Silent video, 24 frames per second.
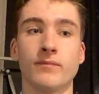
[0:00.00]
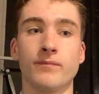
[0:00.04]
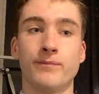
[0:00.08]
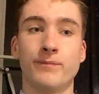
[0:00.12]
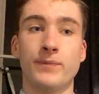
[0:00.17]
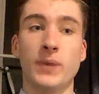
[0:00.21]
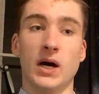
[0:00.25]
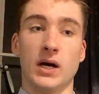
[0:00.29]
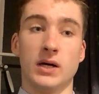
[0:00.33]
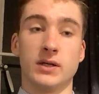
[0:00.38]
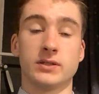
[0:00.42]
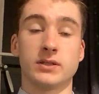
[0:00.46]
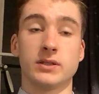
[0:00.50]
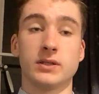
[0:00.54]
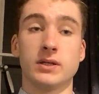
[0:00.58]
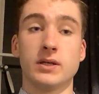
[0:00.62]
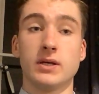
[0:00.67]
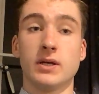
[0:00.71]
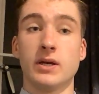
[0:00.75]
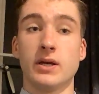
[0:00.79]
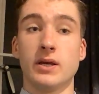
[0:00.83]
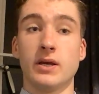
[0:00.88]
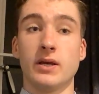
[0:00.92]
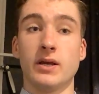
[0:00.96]
but
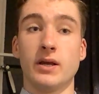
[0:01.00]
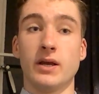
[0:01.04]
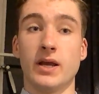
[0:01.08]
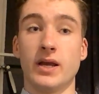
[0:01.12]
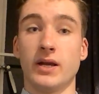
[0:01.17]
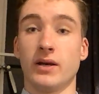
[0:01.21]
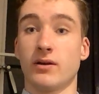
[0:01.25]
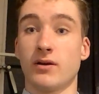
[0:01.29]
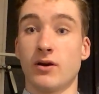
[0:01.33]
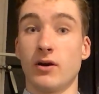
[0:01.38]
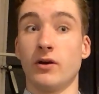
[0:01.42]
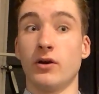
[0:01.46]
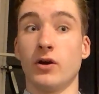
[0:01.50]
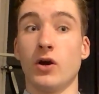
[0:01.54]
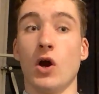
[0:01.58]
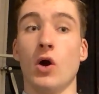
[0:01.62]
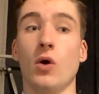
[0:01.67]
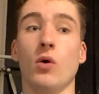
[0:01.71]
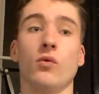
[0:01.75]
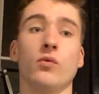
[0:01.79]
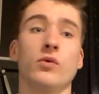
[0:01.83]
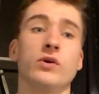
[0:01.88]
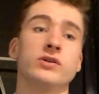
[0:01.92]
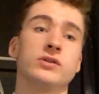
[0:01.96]
it can go
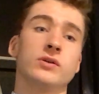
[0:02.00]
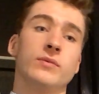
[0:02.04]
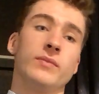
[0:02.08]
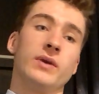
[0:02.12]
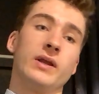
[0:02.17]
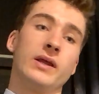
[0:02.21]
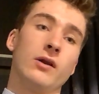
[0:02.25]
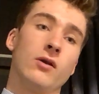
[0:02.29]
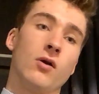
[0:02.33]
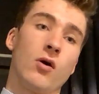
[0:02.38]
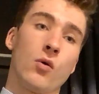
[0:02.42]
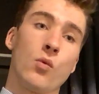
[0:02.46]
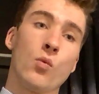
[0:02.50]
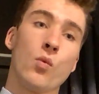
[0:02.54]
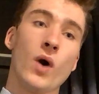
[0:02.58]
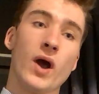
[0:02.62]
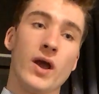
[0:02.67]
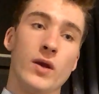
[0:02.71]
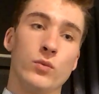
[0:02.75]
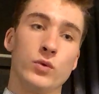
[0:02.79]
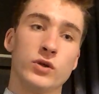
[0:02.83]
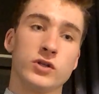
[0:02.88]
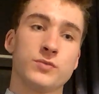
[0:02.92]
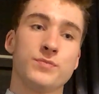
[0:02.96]
a reasonably long way,
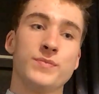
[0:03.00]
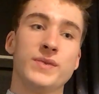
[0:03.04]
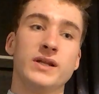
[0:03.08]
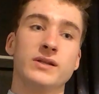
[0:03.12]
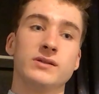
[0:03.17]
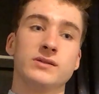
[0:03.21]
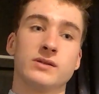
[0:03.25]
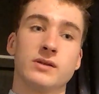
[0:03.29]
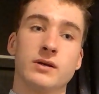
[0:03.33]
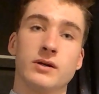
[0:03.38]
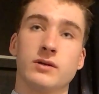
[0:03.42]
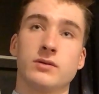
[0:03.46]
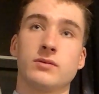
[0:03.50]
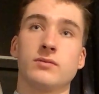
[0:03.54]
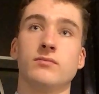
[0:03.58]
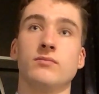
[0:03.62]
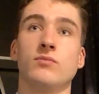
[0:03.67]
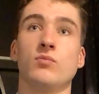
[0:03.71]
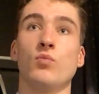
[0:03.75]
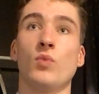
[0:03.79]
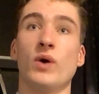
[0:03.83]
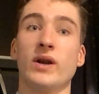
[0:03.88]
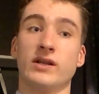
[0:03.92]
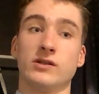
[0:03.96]
which means that
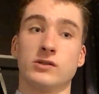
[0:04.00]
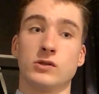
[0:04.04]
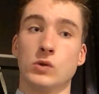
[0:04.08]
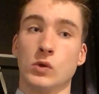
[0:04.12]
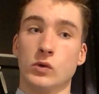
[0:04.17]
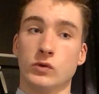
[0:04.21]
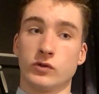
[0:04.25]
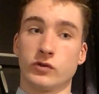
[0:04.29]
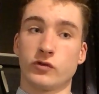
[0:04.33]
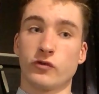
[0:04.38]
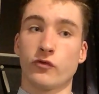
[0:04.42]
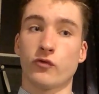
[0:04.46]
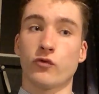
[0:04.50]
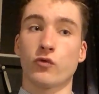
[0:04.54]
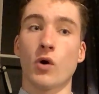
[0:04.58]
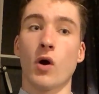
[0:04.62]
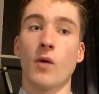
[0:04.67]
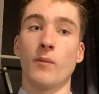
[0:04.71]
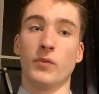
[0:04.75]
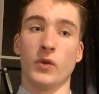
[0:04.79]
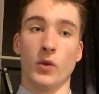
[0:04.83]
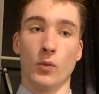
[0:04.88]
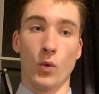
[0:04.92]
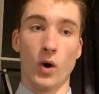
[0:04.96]
when it's launched
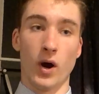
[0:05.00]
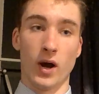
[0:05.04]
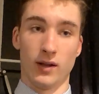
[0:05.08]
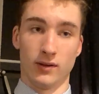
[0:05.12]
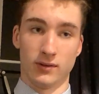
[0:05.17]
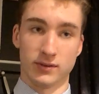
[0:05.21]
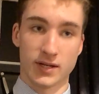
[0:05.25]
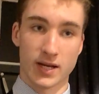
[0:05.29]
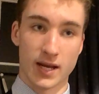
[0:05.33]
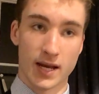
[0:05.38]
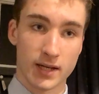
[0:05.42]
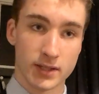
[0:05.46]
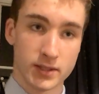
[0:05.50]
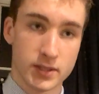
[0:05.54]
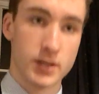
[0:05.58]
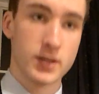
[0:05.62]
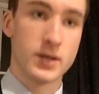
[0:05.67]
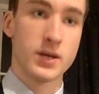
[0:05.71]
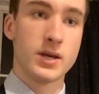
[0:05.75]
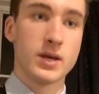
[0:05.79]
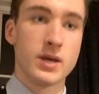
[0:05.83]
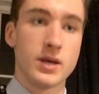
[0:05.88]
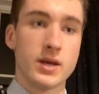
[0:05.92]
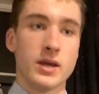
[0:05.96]
from the Wildcat,
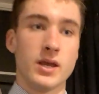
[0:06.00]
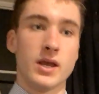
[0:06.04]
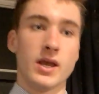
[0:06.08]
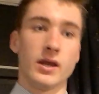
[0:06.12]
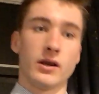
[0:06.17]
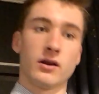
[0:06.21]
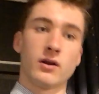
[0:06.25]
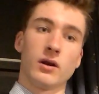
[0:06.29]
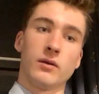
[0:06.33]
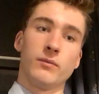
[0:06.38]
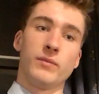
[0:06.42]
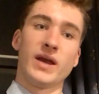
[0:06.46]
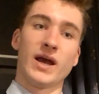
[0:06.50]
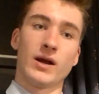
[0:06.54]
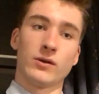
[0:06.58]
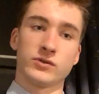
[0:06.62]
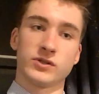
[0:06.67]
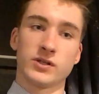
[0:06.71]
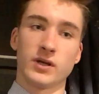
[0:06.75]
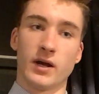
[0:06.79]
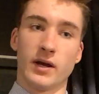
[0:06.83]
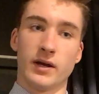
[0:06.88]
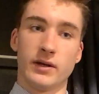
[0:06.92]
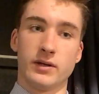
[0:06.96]
it can be
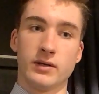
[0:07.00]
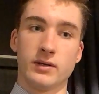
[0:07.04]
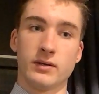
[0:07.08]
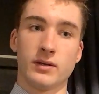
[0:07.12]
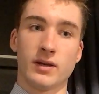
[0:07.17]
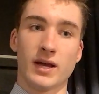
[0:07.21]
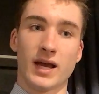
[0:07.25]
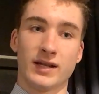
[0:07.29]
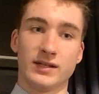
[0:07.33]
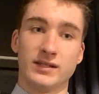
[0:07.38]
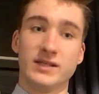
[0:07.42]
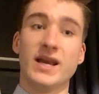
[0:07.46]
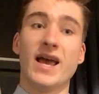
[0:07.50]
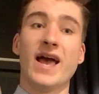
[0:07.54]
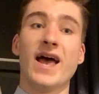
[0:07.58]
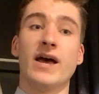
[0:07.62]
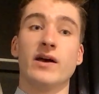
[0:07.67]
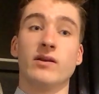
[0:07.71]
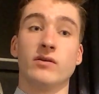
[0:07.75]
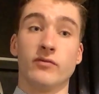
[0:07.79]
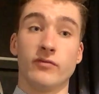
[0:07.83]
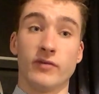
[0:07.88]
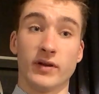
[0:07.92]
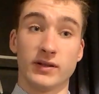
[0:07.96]
outside anti-air
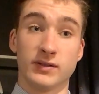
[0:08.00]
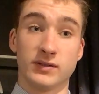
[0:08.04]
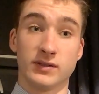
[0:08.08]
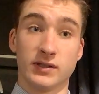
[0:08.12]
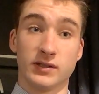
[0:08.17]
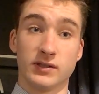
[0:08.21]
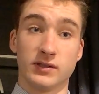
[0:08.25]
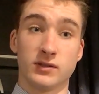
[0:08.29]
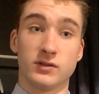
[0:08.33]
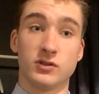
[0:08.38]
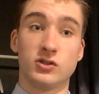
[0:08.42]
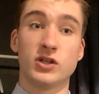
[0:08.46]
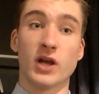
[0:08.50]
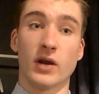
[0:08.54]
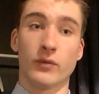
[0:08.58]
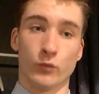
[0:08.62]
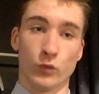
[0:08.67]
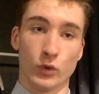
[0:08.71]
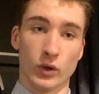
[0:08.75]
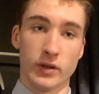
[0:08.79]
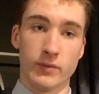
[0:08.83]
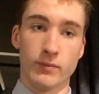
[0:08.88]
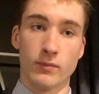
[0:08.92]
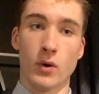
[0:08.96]
defenses,
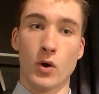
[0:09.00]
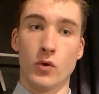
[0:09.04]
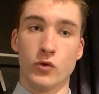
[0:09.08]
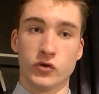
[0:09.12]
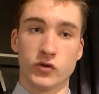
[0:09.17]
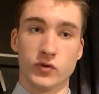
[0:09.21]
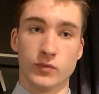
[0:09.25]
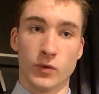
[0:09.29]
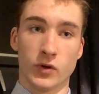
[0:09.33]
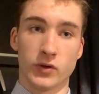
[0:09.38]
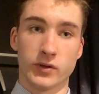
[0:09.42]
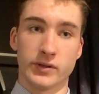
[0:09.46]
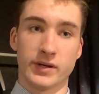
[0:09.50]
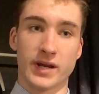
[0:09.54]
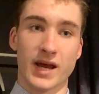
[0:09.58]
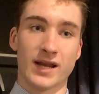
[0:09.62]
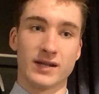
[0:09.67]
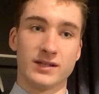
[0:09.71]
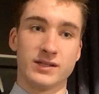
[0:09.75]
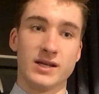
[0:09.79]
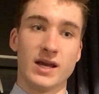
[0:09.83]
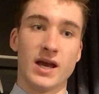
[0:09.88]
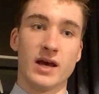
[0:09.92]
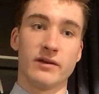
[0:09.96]
generally, most modern
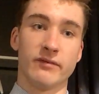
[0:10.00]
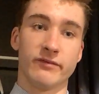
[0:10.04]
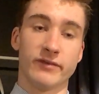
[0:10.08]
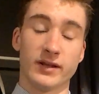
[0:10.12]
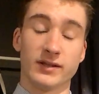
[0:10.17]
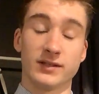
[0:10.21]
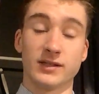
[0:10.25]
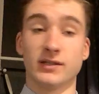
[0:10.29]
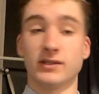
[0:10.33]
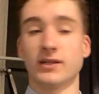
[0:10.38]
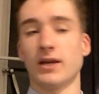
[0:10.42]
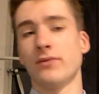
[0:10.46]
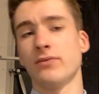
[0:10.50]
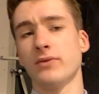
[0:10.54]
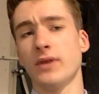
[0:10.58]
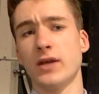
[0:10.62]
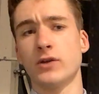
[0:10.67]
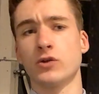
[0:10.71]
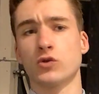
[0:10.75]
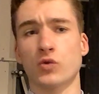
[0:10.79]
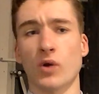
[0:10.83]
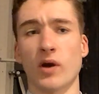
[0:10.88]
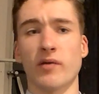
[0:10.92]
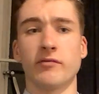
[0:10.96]
anti-air defenses, and then
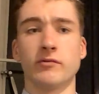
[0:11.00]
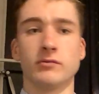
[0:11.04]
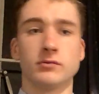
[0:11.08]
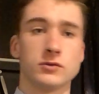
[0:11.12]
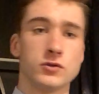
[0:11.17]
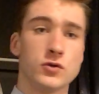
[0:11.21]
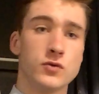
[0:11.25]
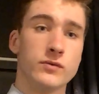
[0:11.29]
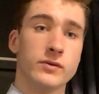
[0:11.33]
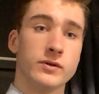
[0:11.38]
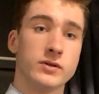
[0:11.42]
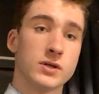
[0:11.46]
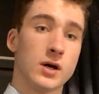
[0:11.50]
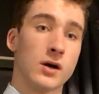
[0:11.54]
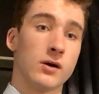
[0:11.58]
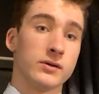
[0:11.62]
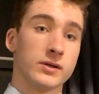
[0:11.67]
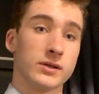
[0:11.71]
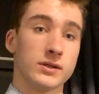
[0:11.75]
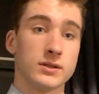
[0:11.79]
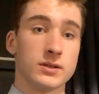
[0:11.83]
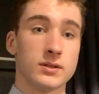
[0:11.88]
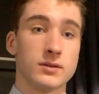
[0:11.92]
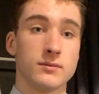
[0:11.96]
travel to the
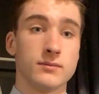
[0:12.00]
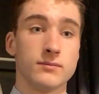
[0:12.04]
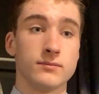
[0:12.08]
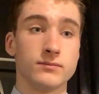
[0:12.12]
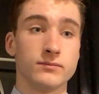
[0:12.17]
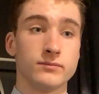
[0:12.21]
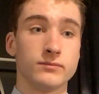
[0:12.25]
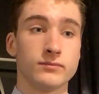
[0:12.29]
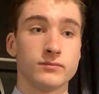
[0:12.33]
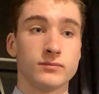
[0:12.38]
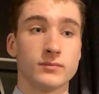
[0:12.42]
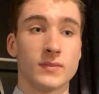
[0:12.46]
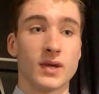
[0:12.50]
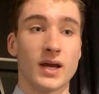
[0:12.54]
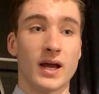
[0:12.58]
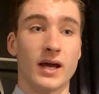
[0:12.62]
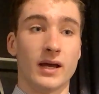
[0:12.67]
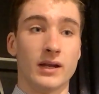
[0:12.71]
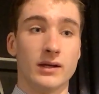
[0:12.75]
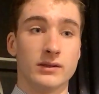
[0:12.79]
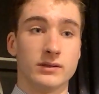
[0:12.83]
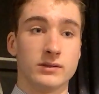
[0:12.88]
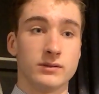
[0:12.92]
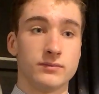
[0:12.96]
target.
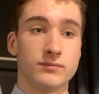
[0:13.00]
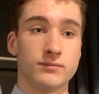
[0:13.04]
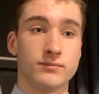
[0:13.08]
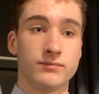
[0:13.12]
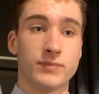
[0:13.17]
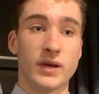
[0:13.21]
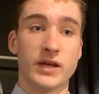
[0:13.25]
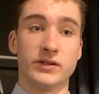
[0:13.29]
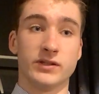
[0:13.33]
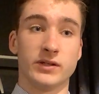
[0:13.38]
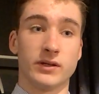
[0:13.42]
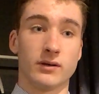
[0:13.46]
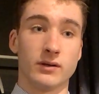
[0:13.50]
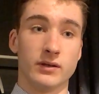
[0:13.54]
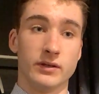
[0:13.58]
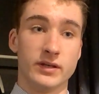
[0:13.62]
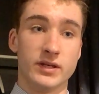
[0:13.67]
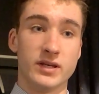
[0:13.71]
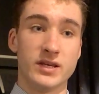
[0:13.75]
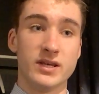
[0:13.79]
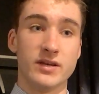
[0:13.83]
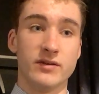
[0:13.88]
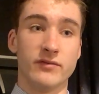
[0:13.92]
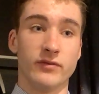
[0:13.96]
And basically,
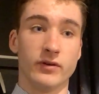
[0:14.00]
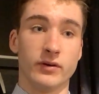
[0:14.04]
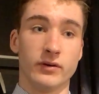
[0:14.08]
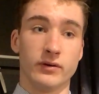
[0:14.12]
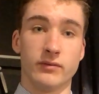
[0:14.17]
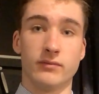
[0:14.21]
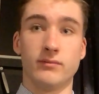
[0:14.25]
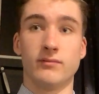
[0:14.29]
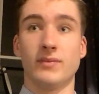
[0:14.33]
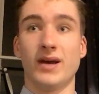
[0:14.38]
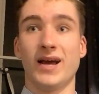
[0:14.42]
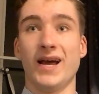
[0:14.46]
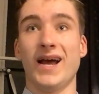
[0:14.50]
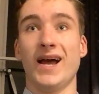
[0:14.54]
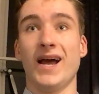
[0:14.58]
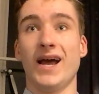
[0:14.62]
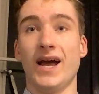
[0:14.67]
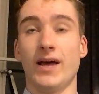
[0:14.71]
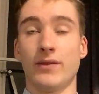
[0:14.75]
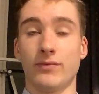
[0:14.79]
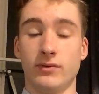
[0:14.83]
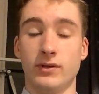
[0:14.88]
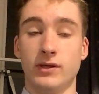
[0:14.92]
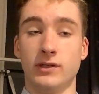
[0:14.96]
even
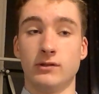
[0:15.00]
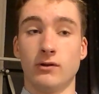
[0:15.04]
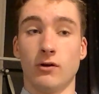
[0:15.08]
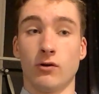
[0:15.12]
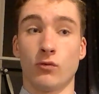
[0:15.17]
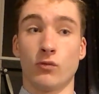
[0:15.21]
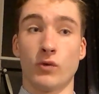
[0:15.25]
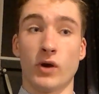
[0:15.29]
at these long